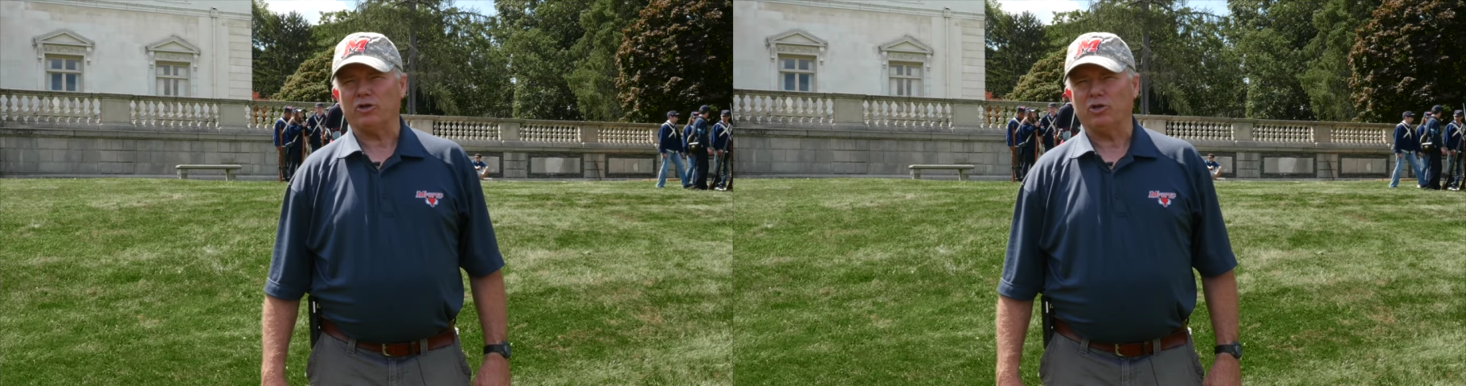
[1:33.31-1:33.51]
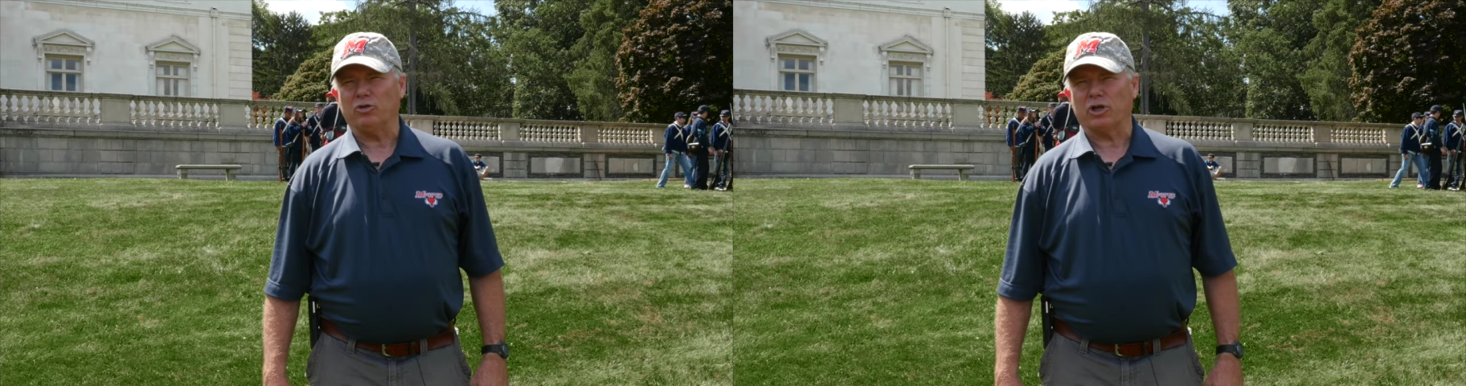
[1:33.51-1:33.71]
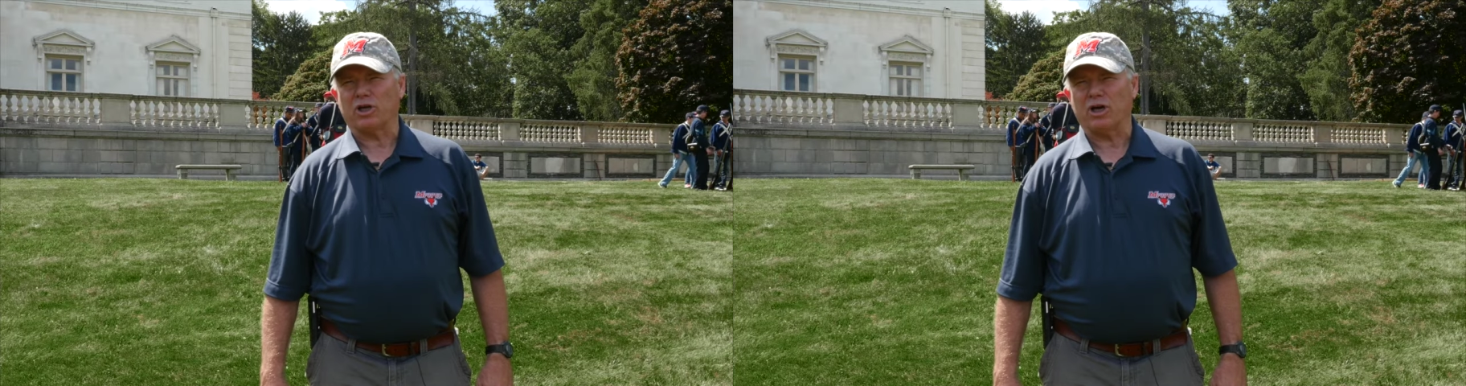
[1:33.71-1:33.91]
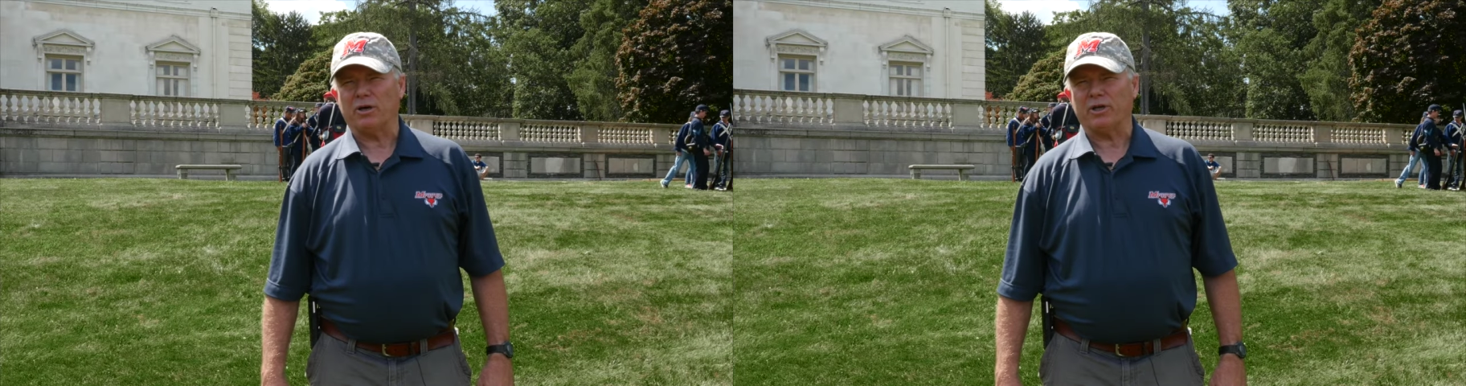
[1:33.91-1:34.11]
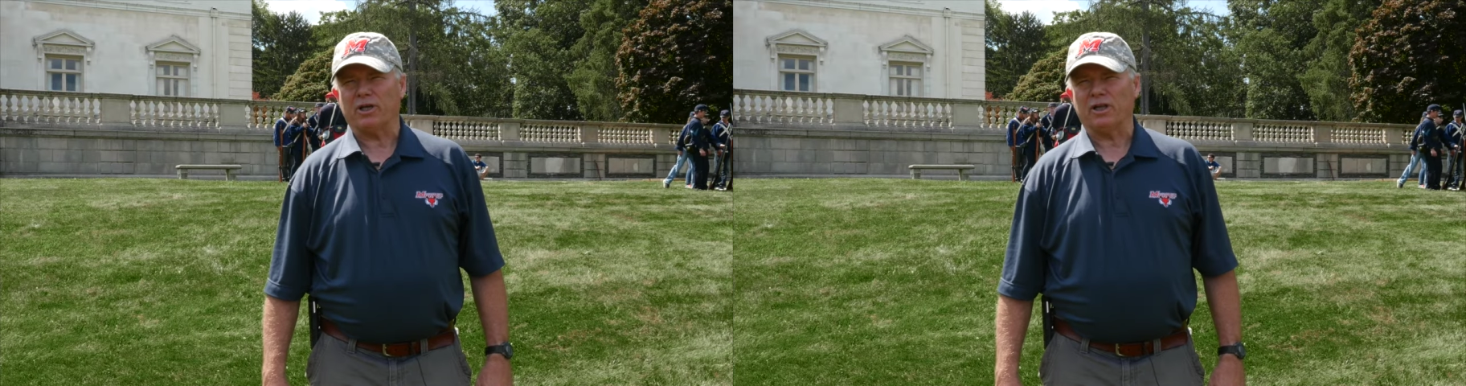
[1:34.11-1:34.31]
you to
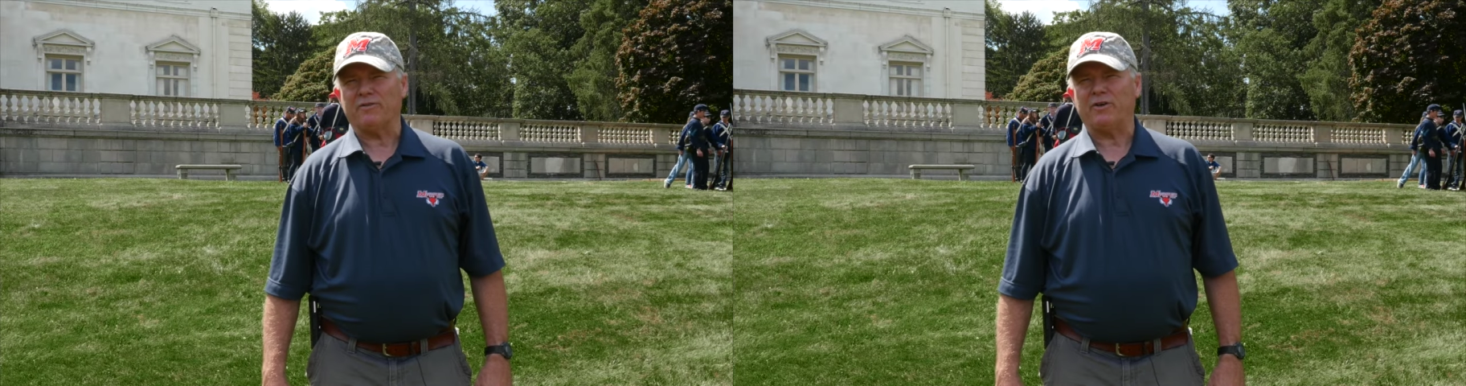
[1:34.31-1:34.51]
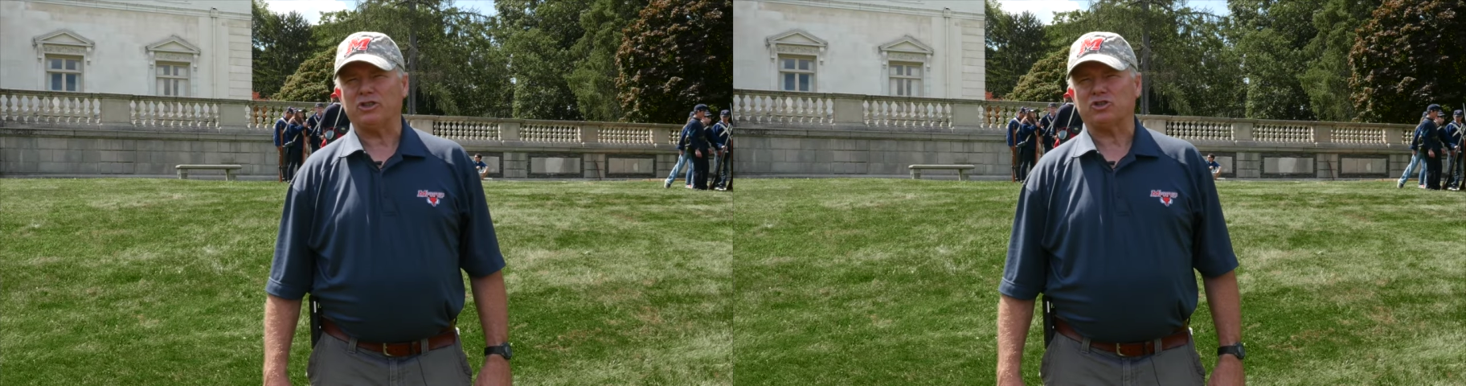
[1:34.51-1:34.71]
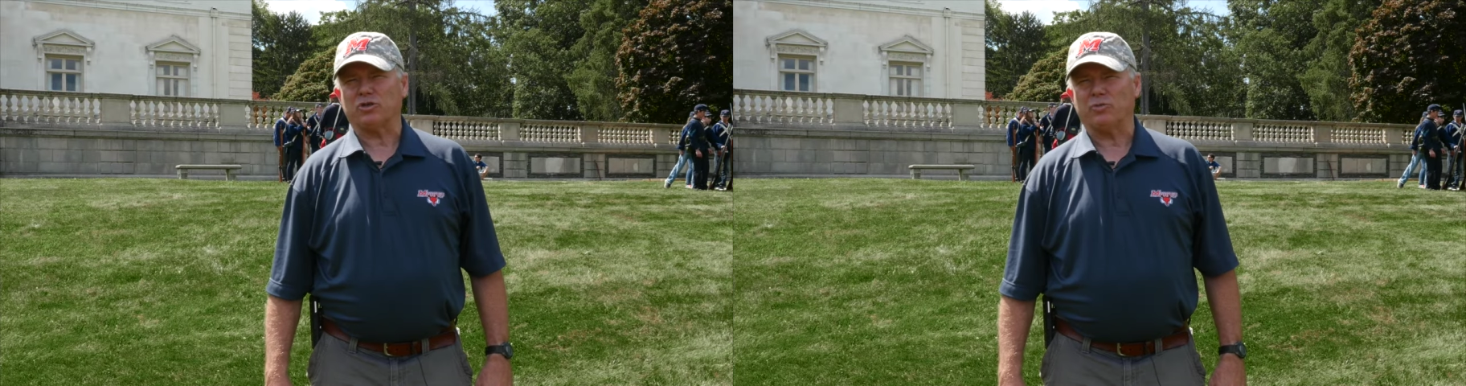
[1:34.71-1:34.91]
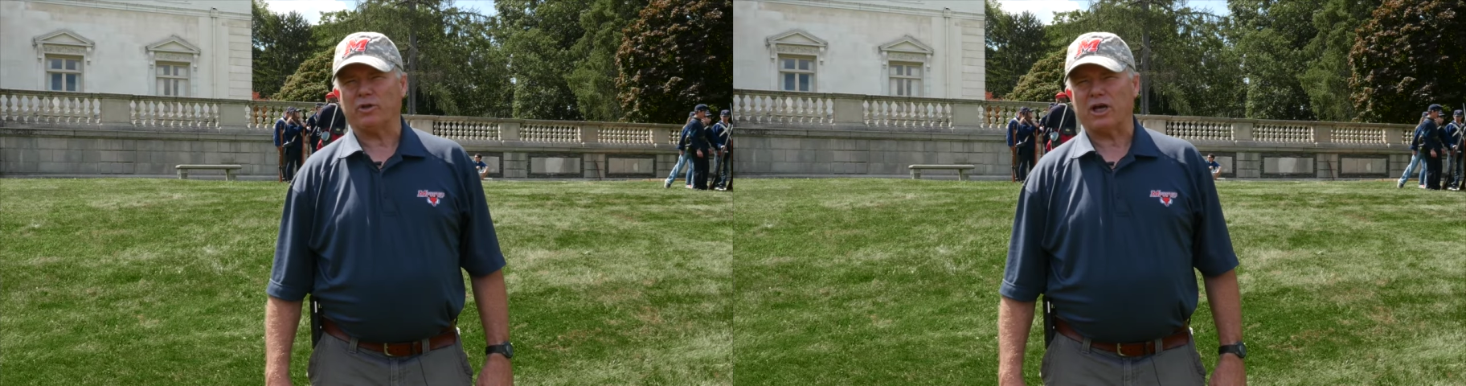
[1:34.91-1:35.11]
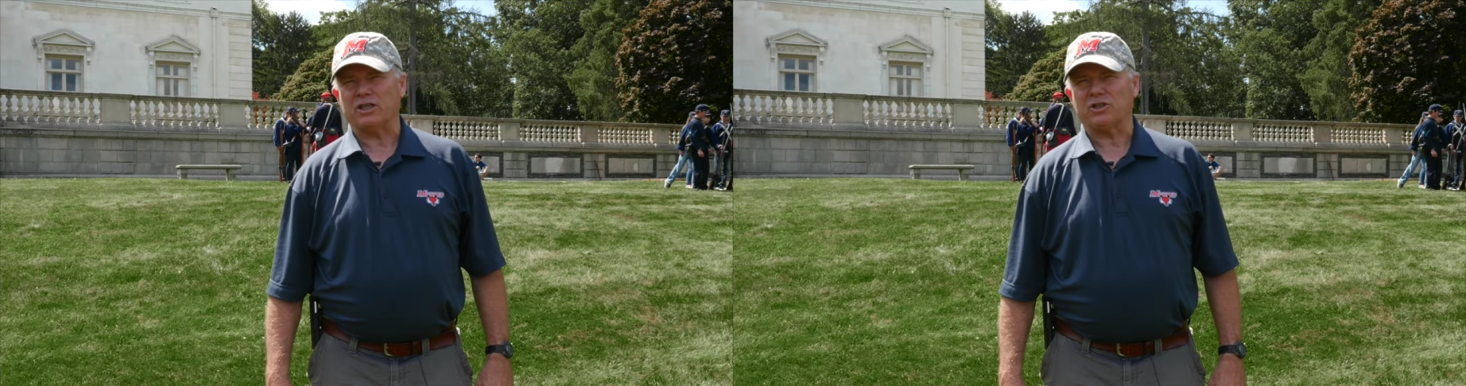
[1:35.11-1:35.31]
come and live history
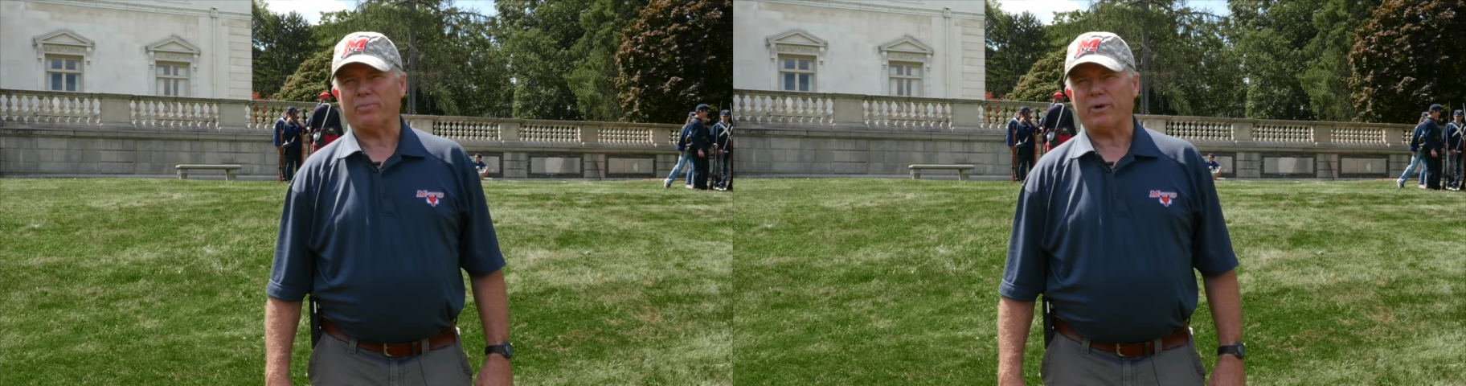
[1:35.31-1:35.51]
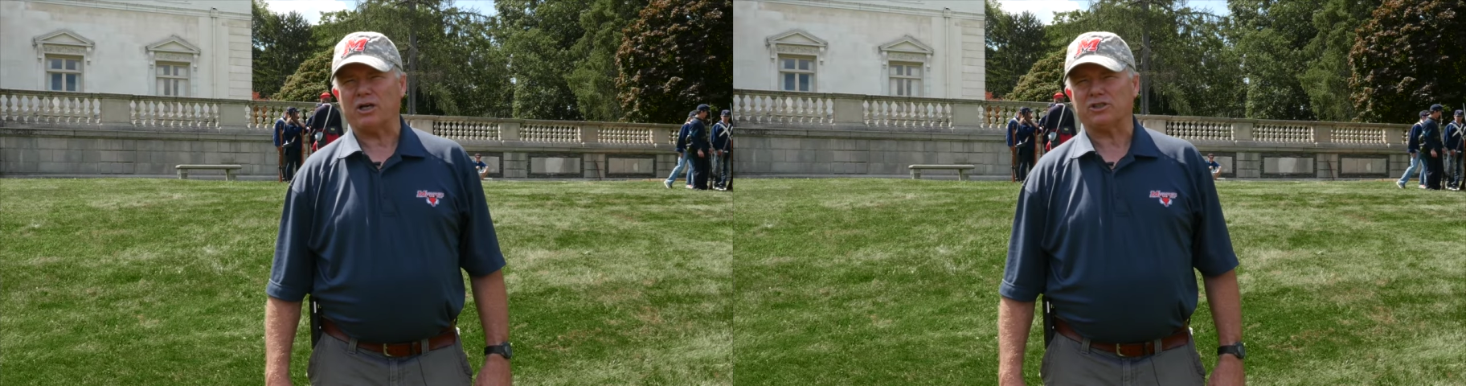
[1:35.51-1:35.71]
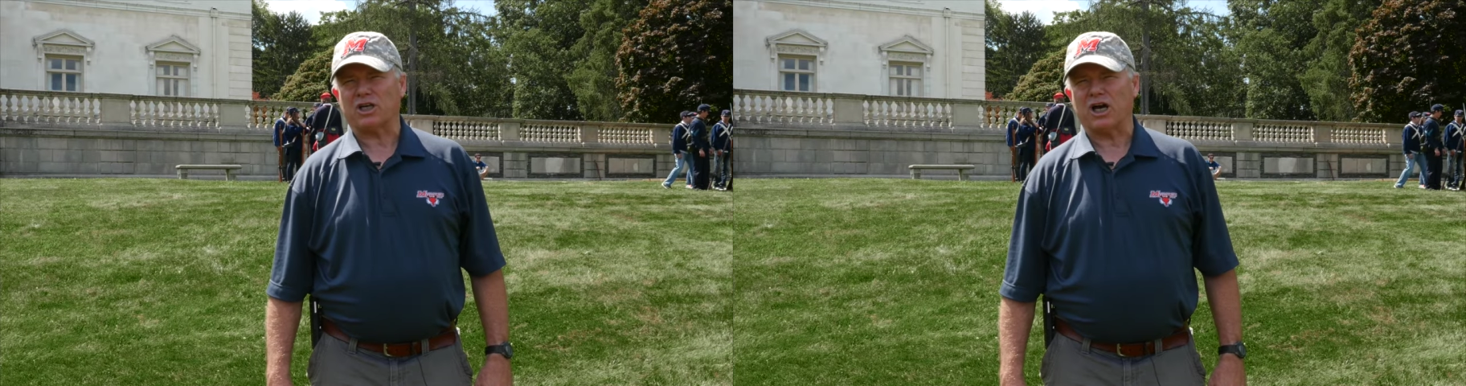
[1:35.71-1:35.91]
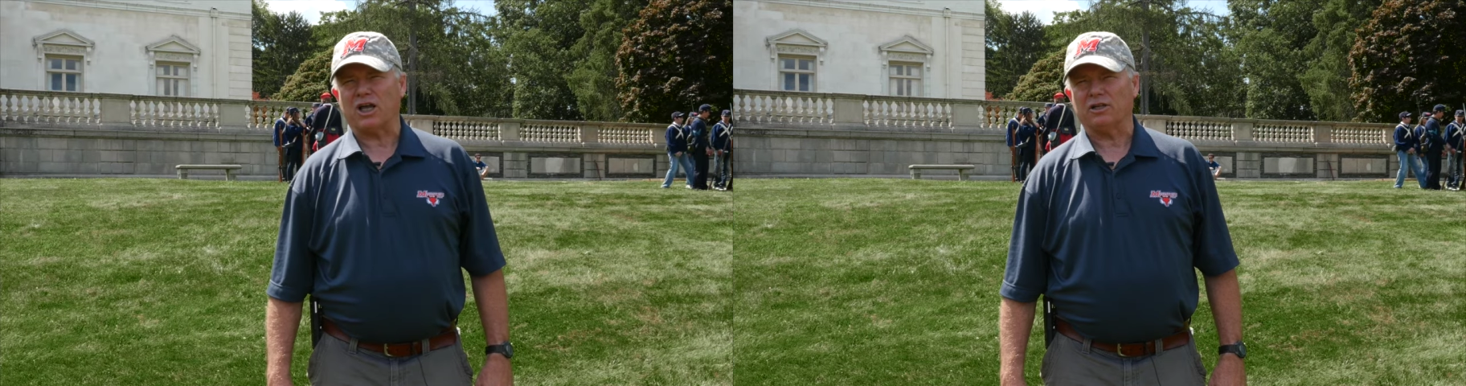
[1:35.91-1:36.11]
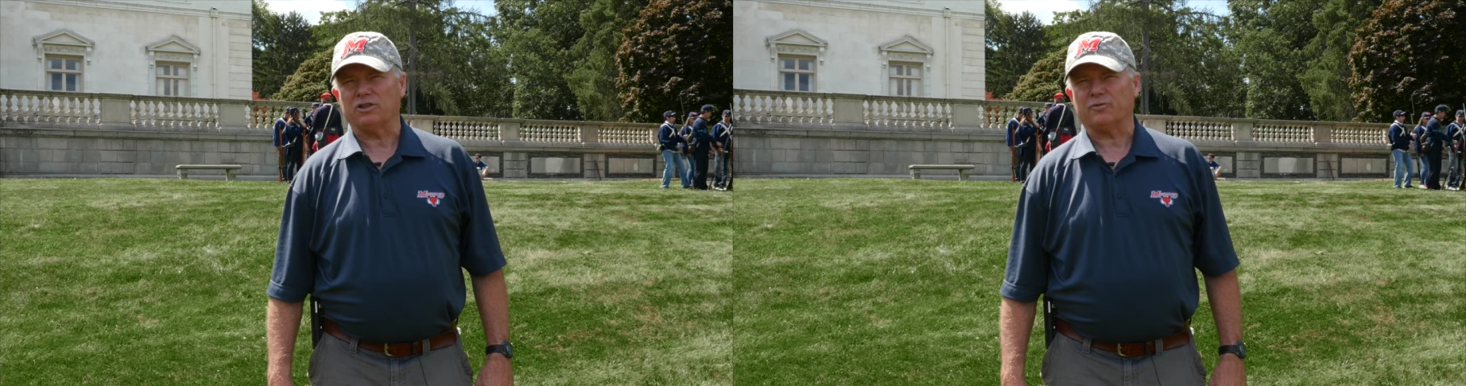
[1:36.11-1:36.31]
with us at Marist
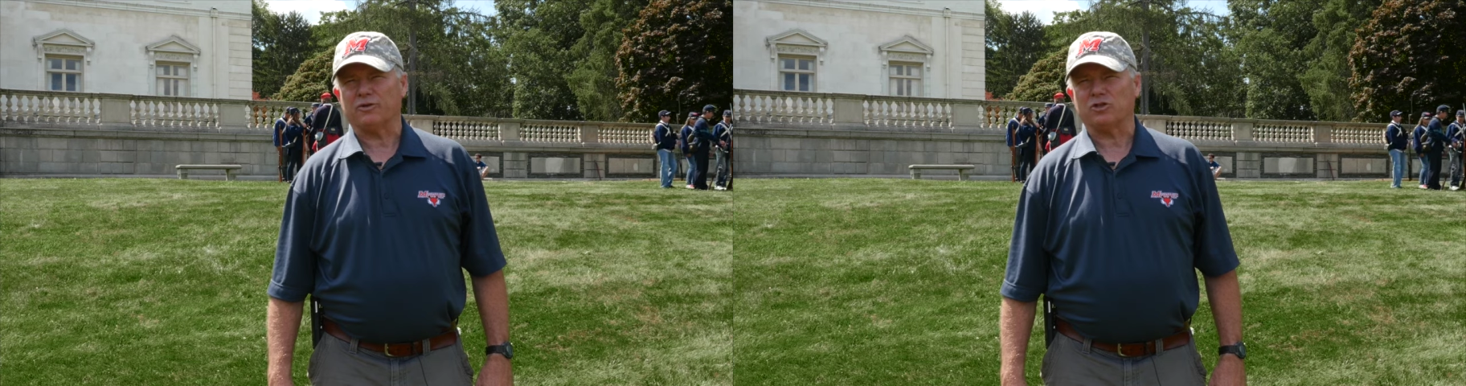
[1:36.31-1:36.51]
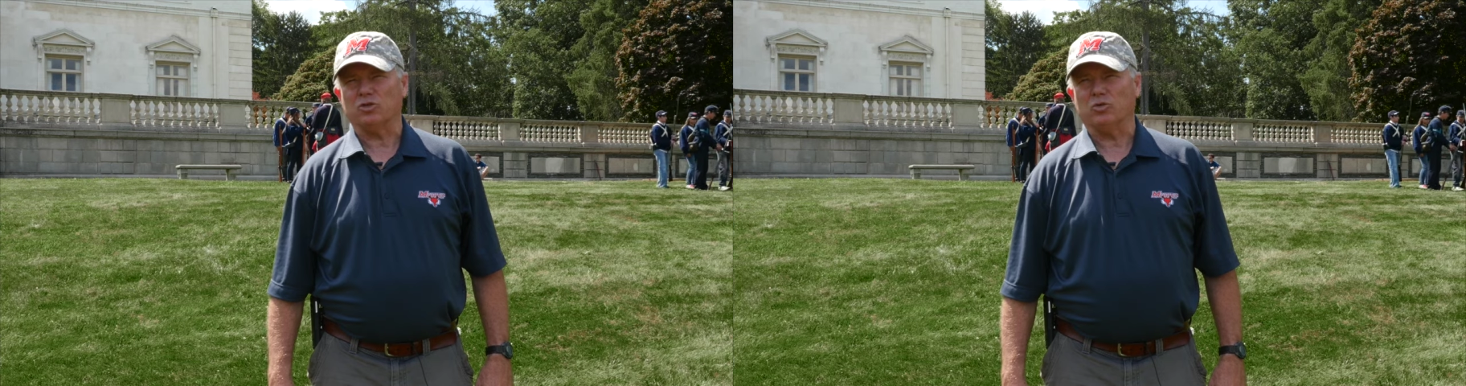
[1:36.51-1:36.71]
College for 2